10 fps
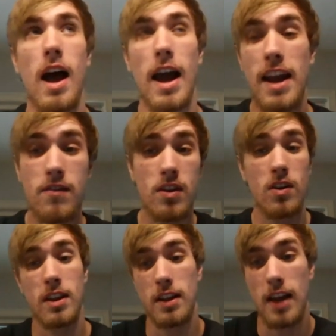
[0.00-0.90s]
I'd have to
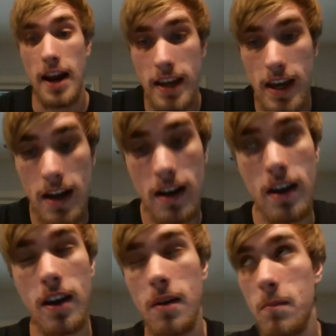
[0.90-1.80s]
look at the line again
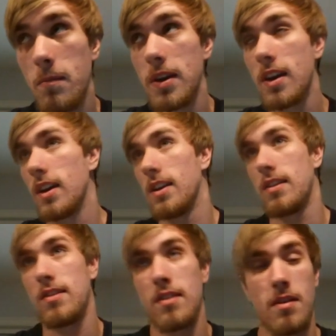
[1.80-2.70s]

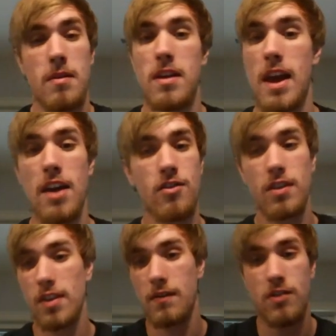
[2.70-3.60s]
because
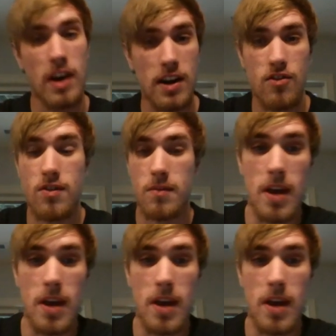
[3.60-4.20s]
engines have changed.